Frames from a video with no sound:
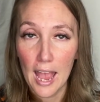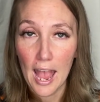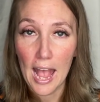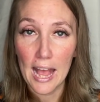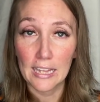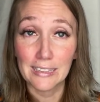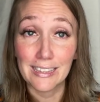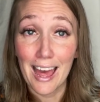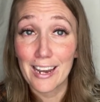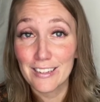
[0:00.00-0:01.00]
and
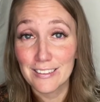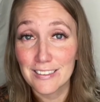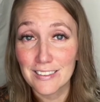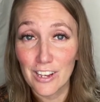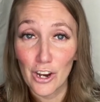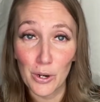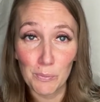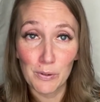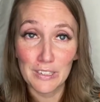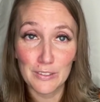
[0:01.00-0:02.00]
that is her
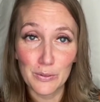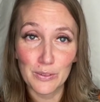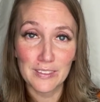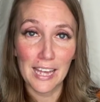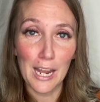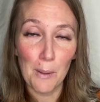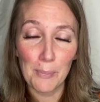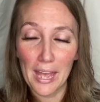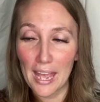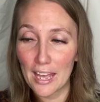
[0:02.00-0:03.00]
preschool setup
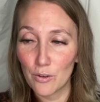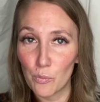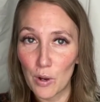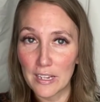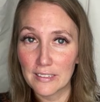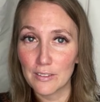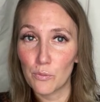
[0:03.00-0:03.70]
and what